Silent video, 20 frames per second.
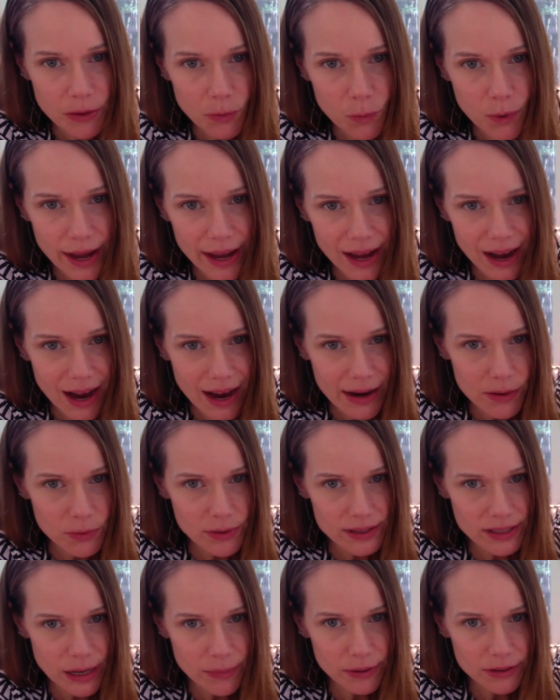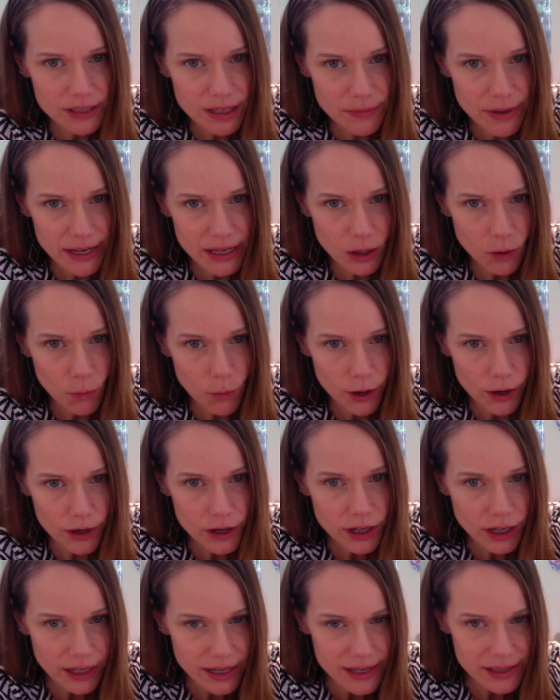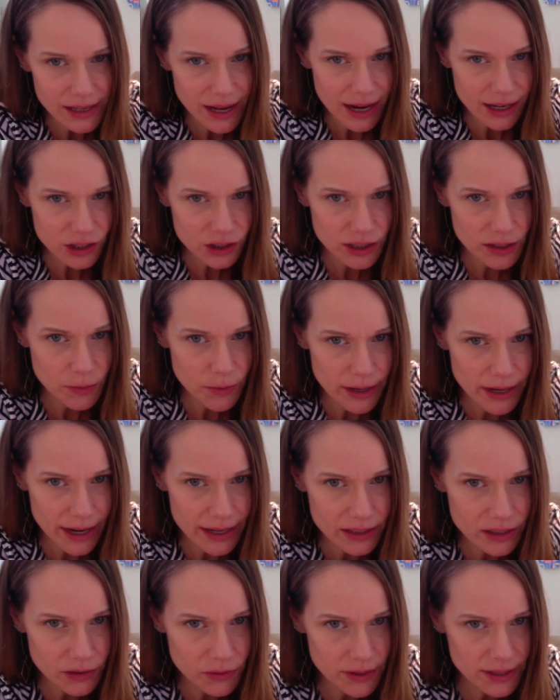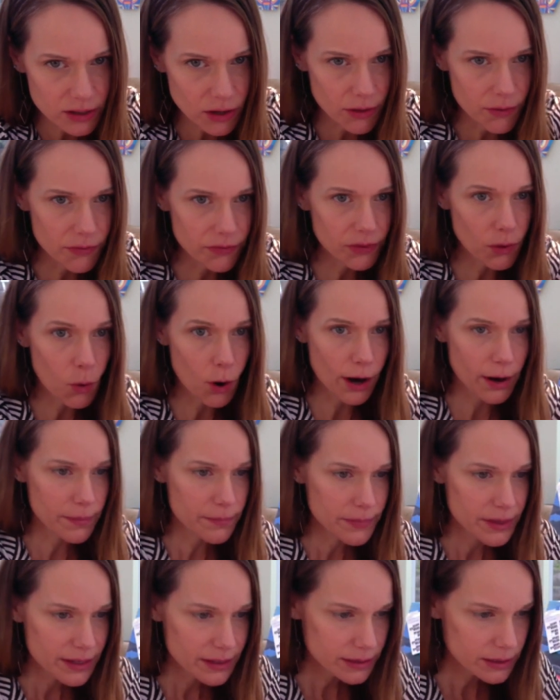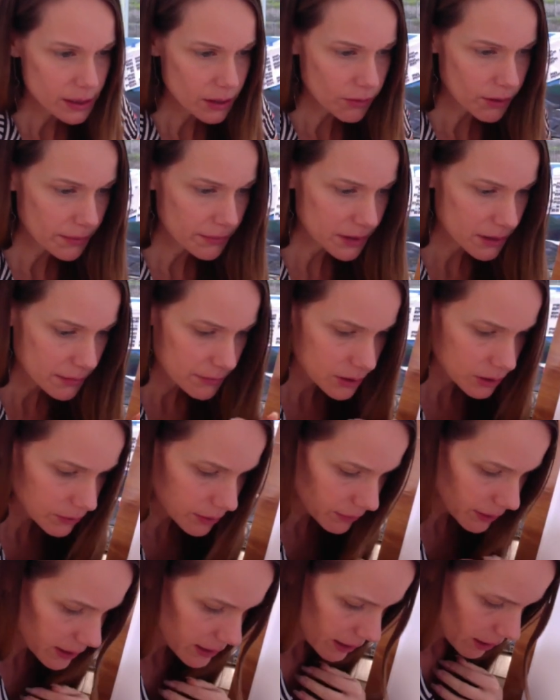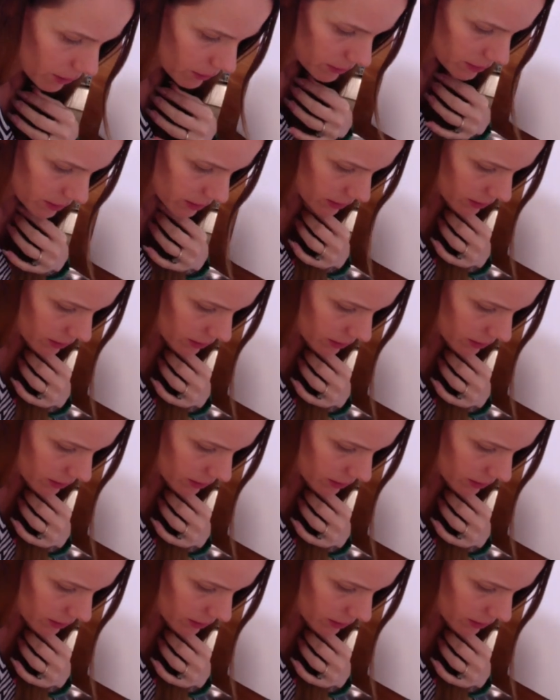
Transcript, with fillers: The way I was able to make it work is actually when I did this on the floor. So I'm gonna do it right now.